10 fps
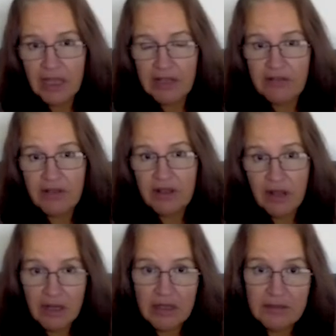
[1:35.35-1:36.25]
is that
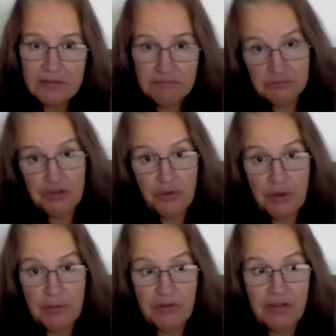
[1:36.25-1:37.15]
I too
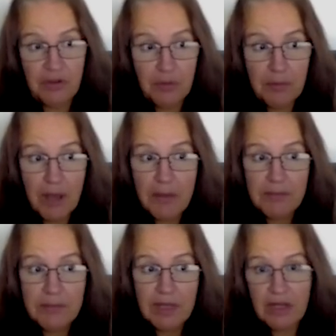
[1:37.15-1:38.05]
am a single
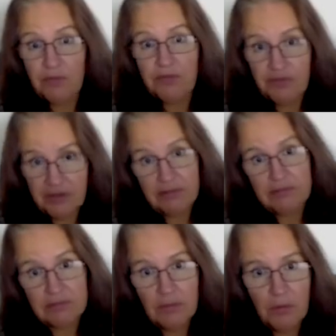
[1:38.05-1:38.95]
mum and obviously
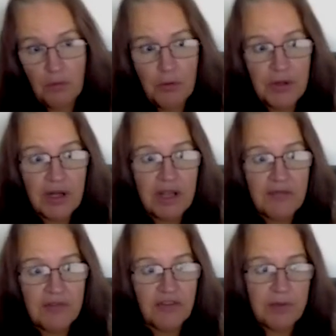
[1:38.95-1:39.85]
a woman, and
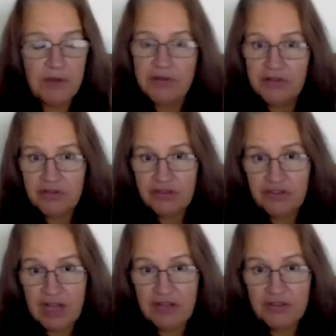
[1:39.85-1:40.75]
I've experienced the
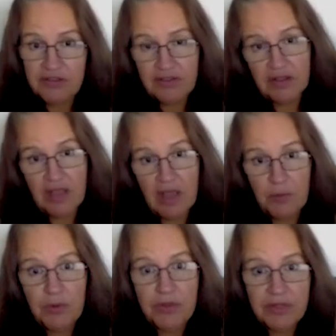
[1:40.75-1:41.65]
challenges that
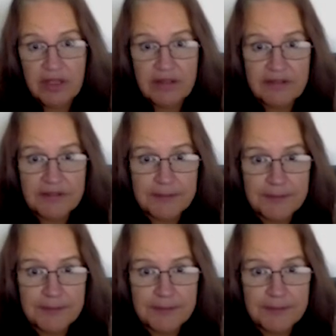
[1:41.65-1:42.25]
come with this.